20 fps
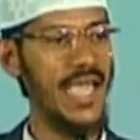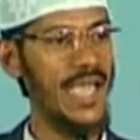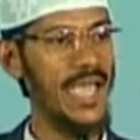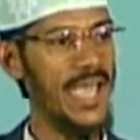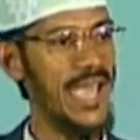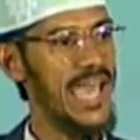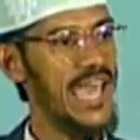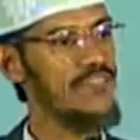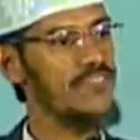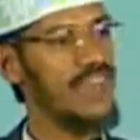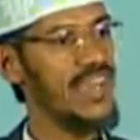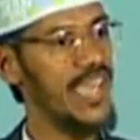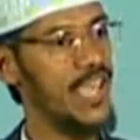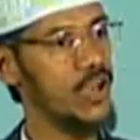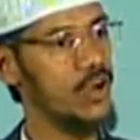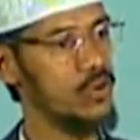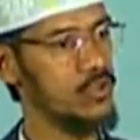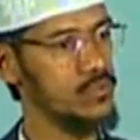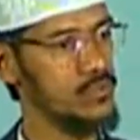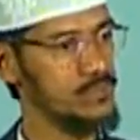Edwin
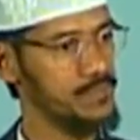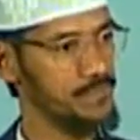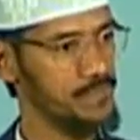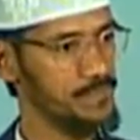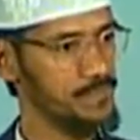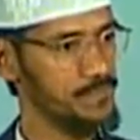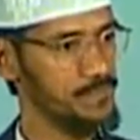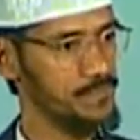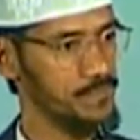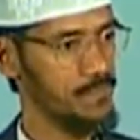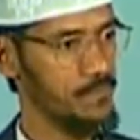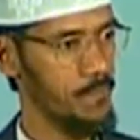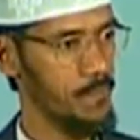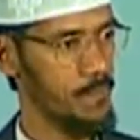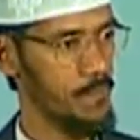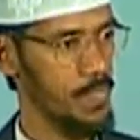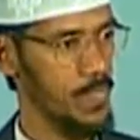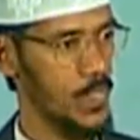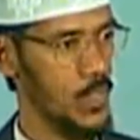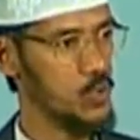Hubble,
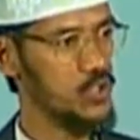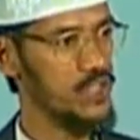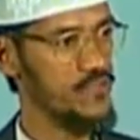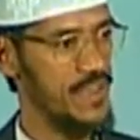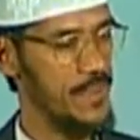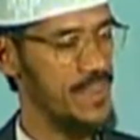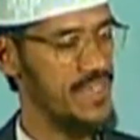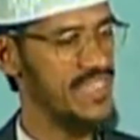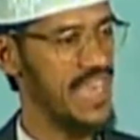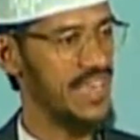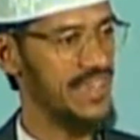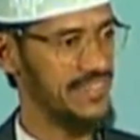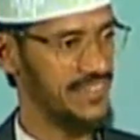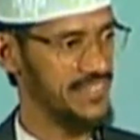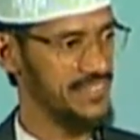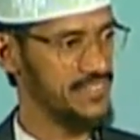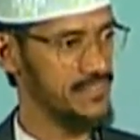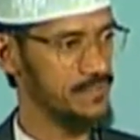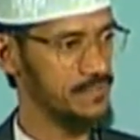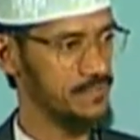who's a famous
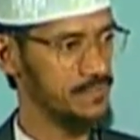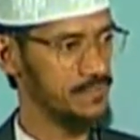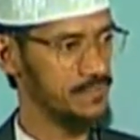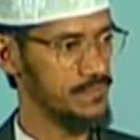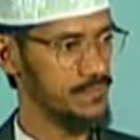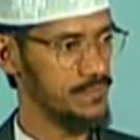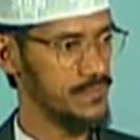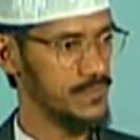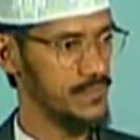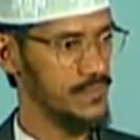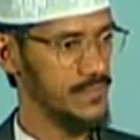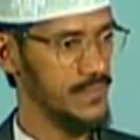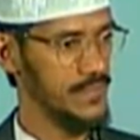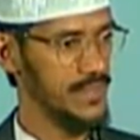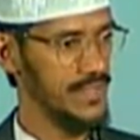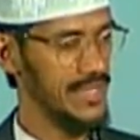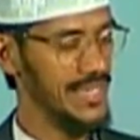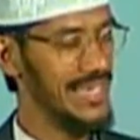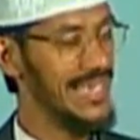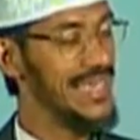scientist,
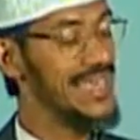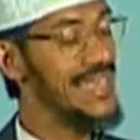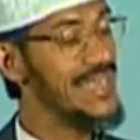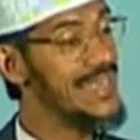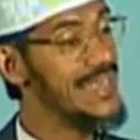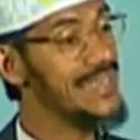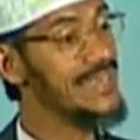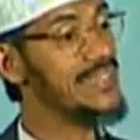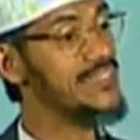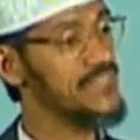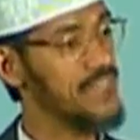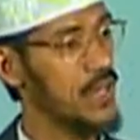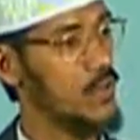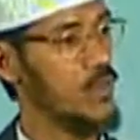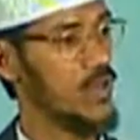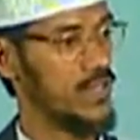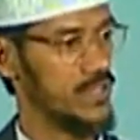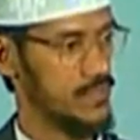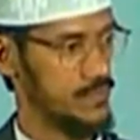he discovered